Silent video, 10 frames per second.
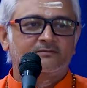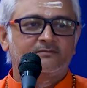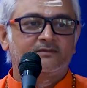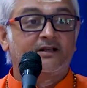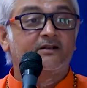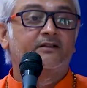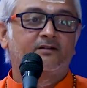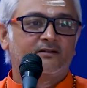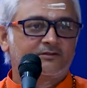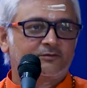Then he
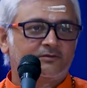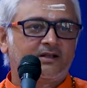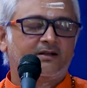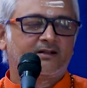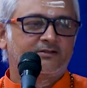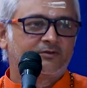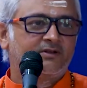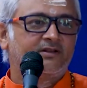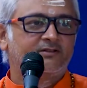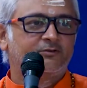understood that actually
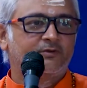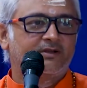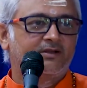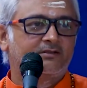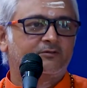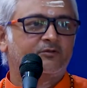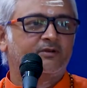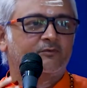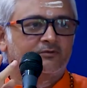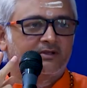he is doing it to
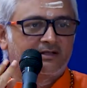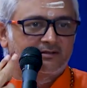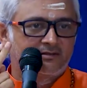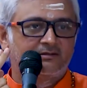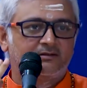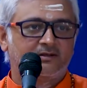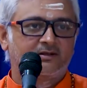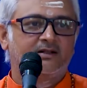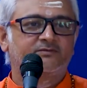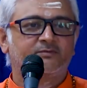remove that
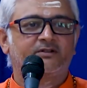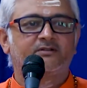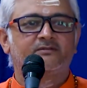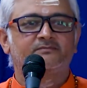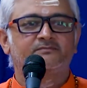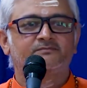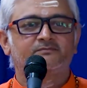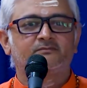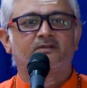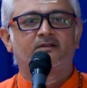attachment.
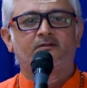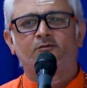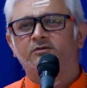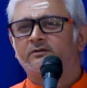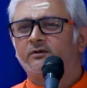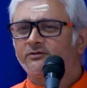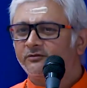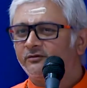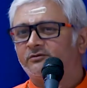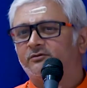Gurudev also
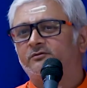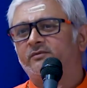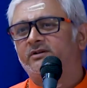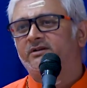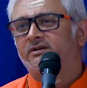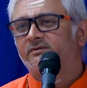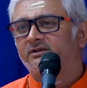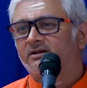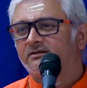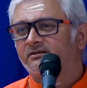used to do many times
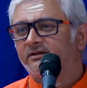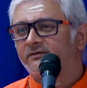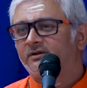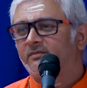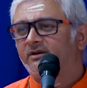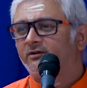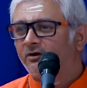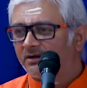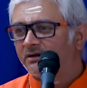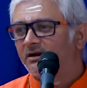that. If somebody
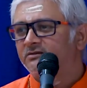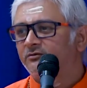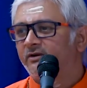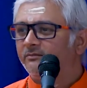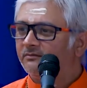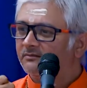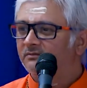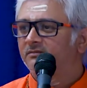got attached to him,